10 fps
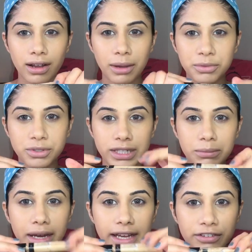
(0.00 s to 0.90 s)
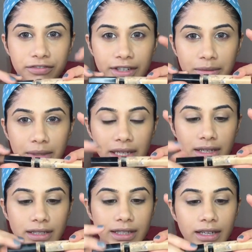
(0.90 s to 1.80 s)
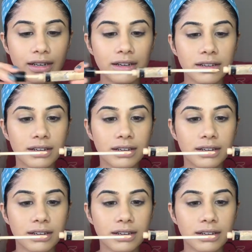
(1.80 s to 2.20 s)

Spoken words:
I'm using my fitme concealer.